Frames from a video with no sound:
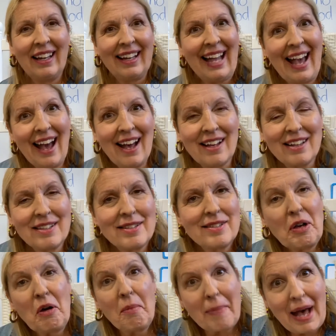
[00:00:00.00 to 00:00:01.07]
Yeah,
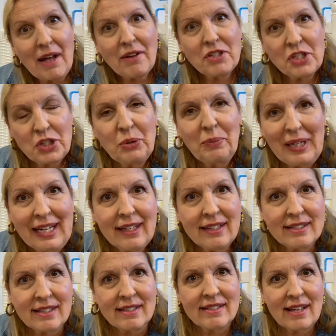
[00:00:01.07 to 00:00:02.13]
so about two
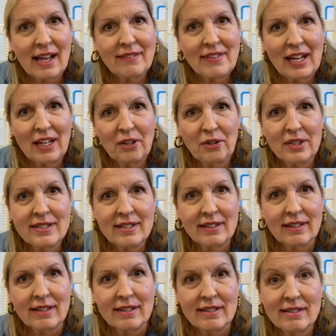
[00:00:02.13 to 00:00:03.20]
weeks inside that
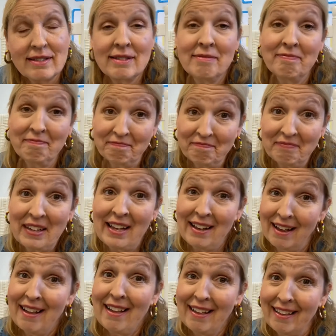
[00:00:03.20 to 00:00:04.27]
chrysalis.
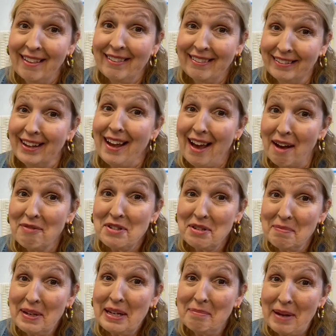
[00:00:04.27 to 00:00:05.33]
You have to
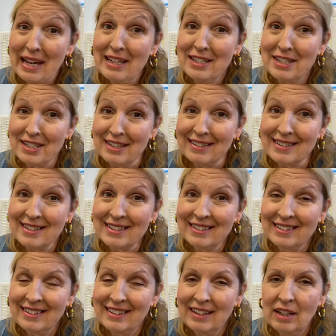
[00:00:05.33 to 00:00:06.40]
be patient.
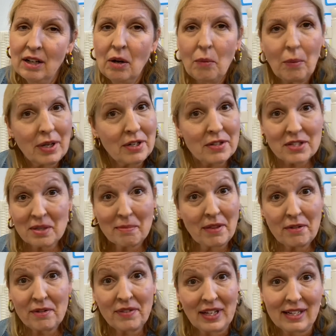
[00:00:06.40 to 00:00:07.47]
What are some
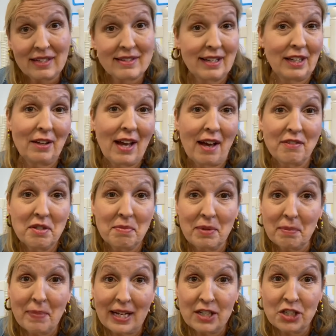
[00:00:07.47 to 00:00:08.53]
other things that you have to be
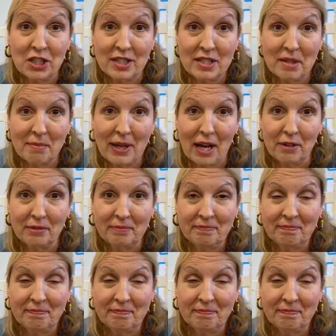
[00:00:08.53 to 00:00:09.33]
patient about?